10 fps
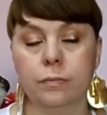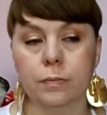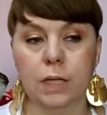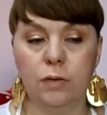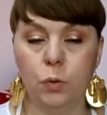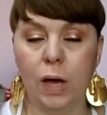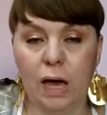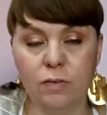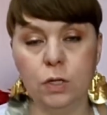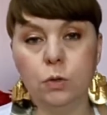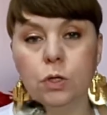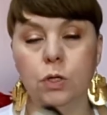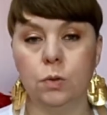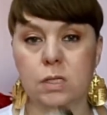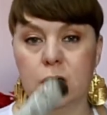if you have it, you can
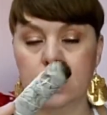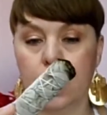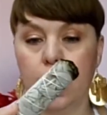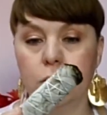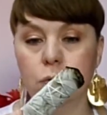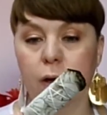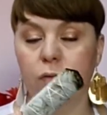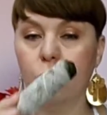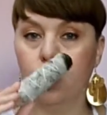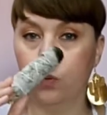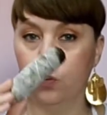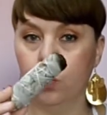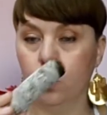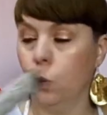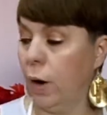use it. I do have
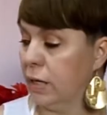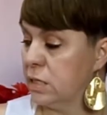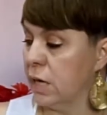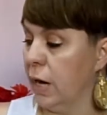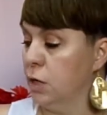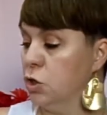white sage.